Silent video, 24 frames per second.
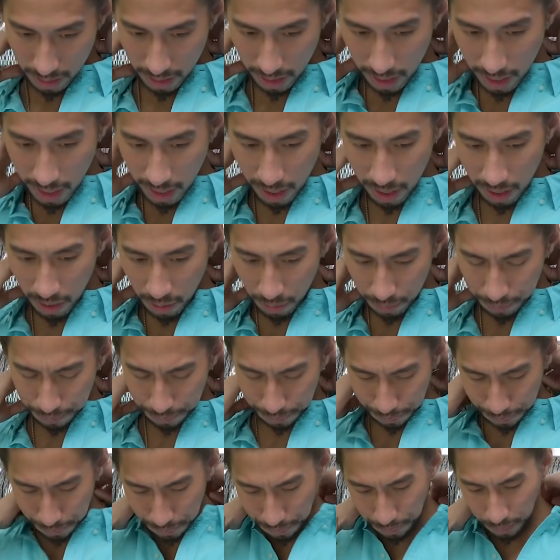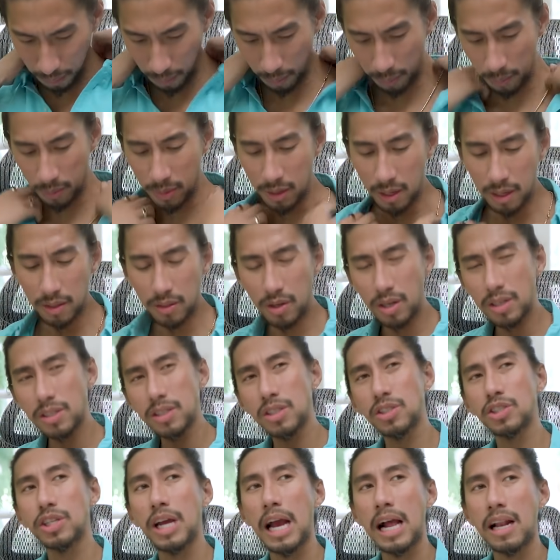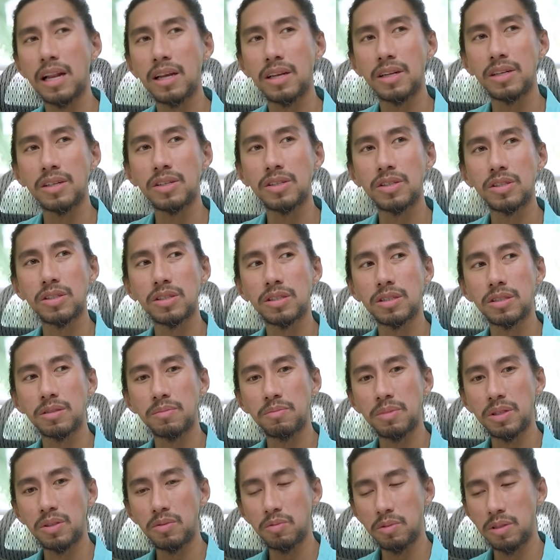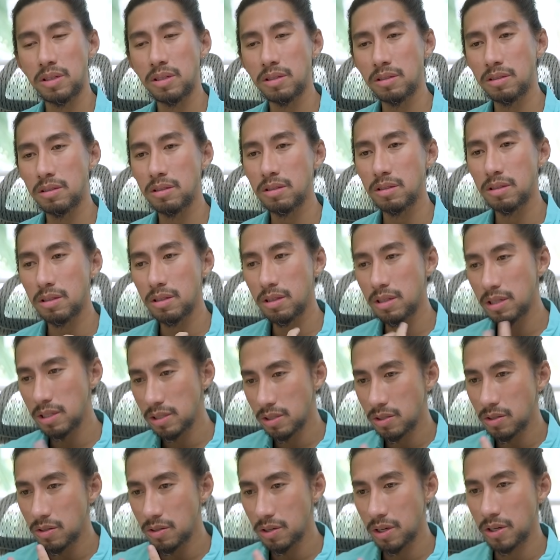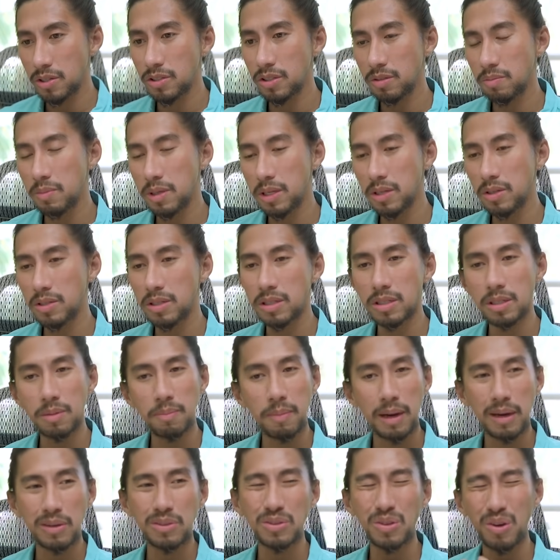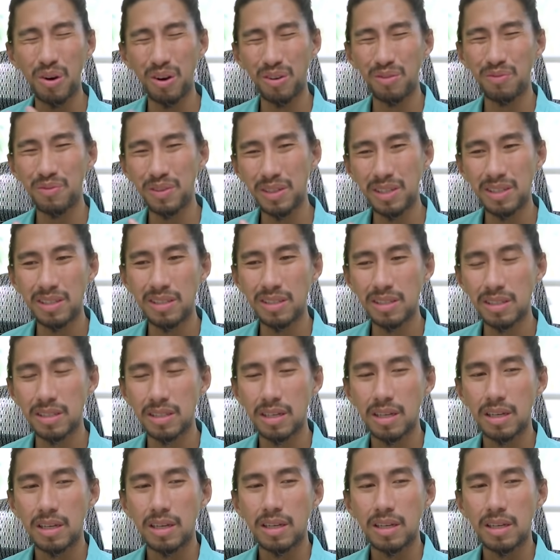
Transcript: Now, there is a challenge between this connection because it's about confidence